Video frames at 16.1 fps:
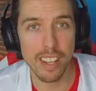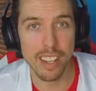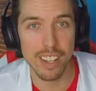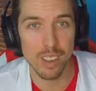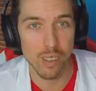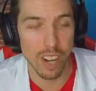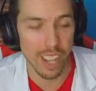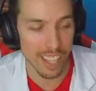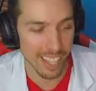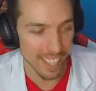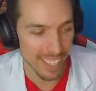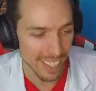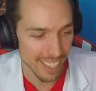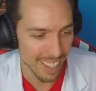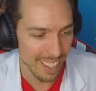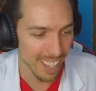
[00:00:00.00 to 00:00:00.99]
right?
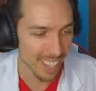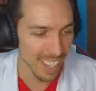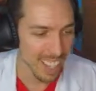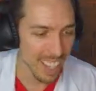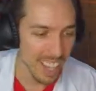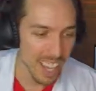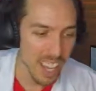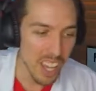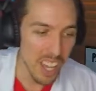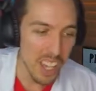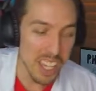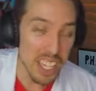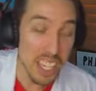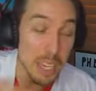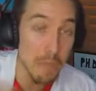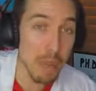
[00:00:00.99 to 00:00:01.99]

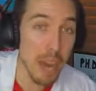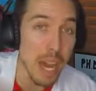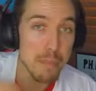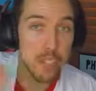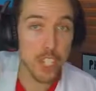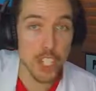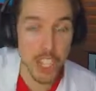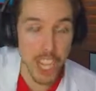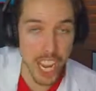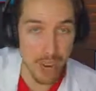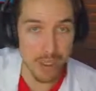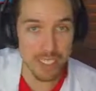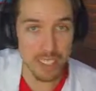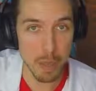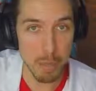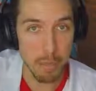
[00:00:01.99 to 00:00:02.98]
He pops cherries
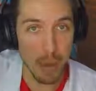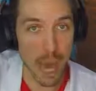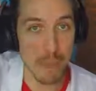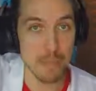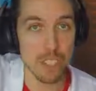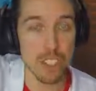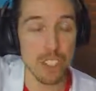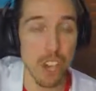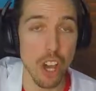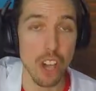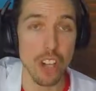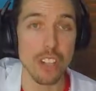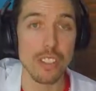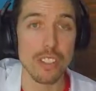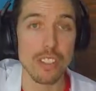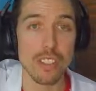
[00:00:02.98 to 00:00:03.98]
on pop
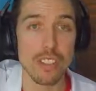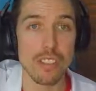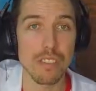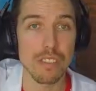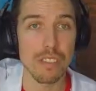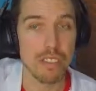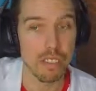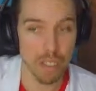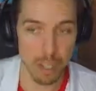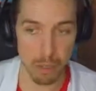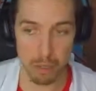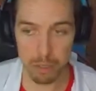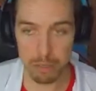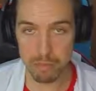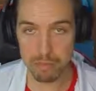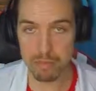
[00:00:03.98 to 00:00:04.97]
stars.
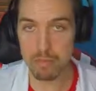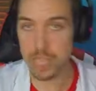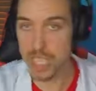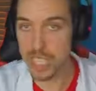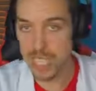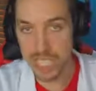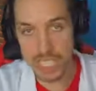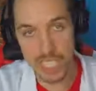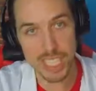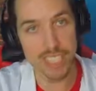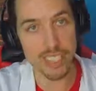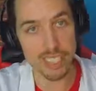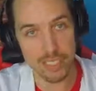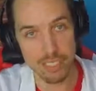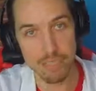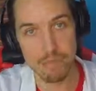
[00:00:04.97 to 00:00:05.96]
So, you
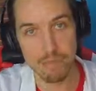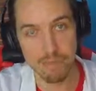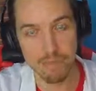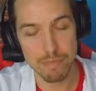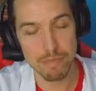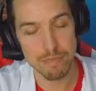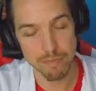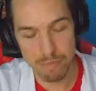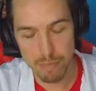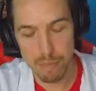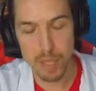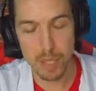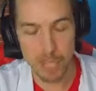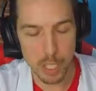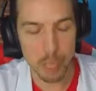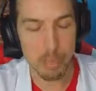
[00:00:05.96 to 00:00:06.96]
know,
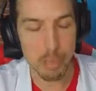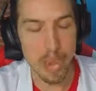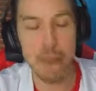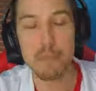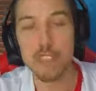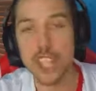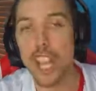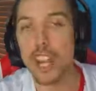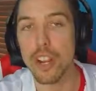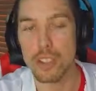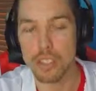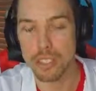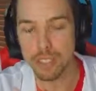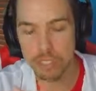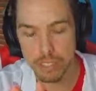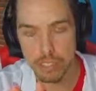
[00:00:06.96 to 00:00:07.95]
you pop
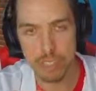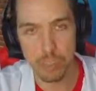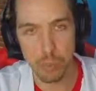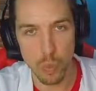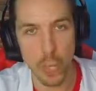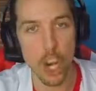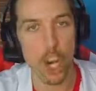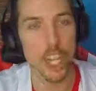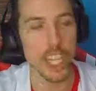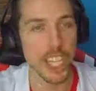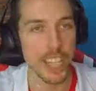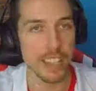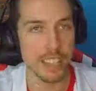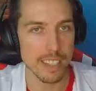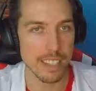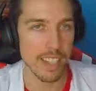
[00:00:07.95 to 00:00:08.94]
cherries. We all get
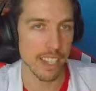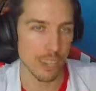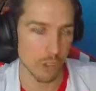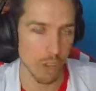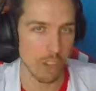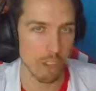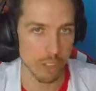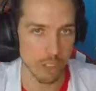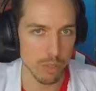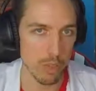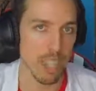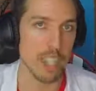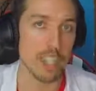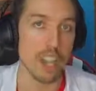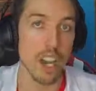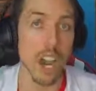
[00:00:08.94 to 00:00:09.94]
the sex reference, right?
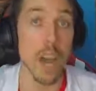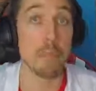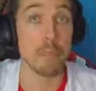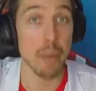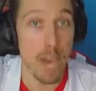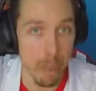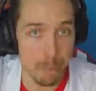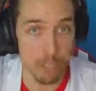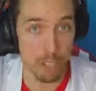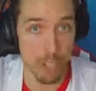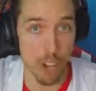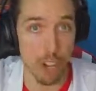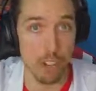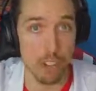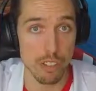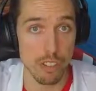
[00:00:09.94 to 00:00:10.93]
On pop
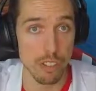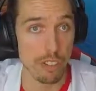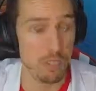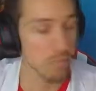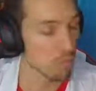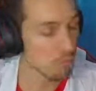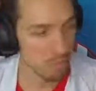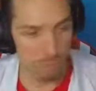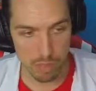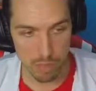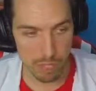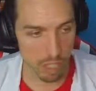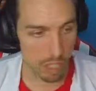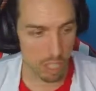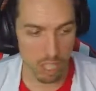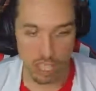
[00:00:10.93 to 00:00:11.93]
stars.
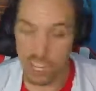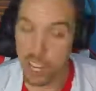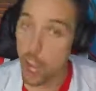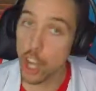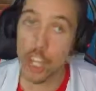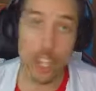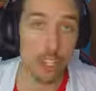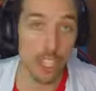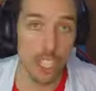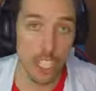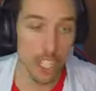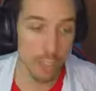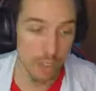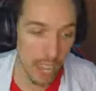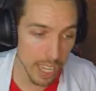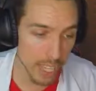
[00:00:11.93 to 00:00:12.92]
It all goes good,
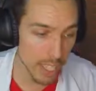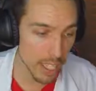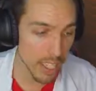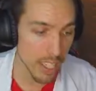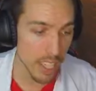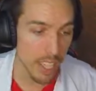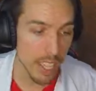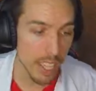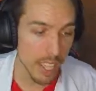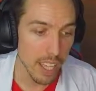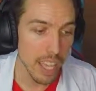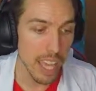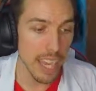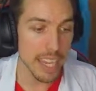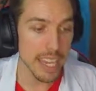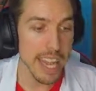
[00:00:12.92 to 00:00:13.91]
right?
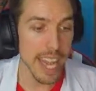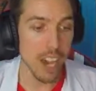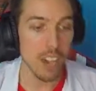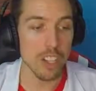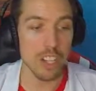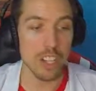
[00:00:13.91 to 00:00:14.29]
Now,